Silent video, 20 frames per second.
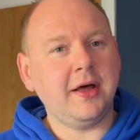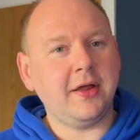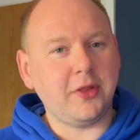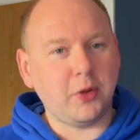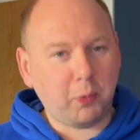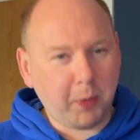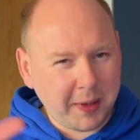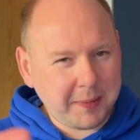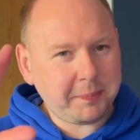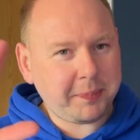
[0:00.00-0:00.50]

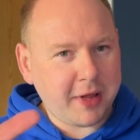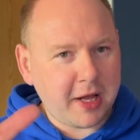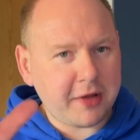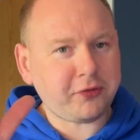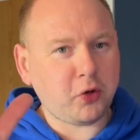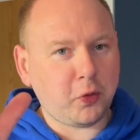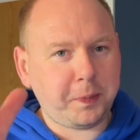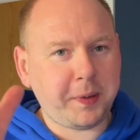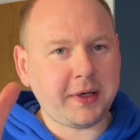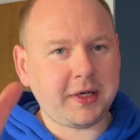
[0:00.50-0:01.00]
The OnePlus
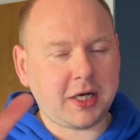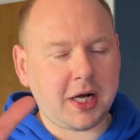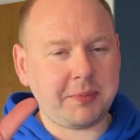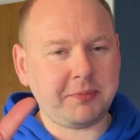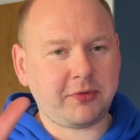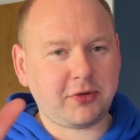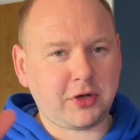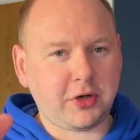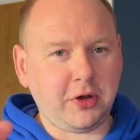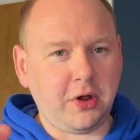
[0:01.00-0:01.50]
Open
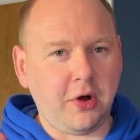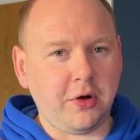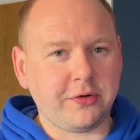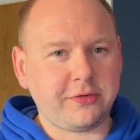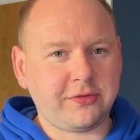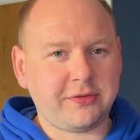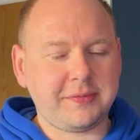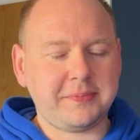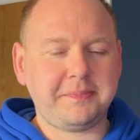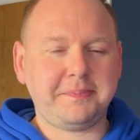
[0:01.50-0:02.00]
comes
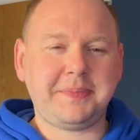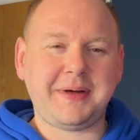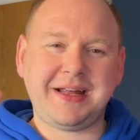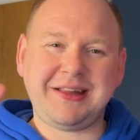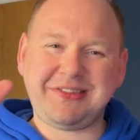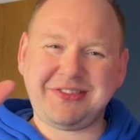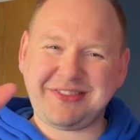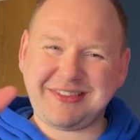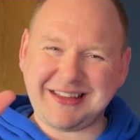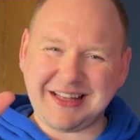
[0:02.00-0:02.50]
close, but
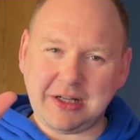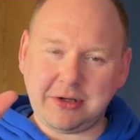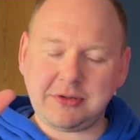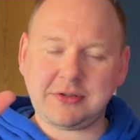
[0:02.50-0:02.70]
it's still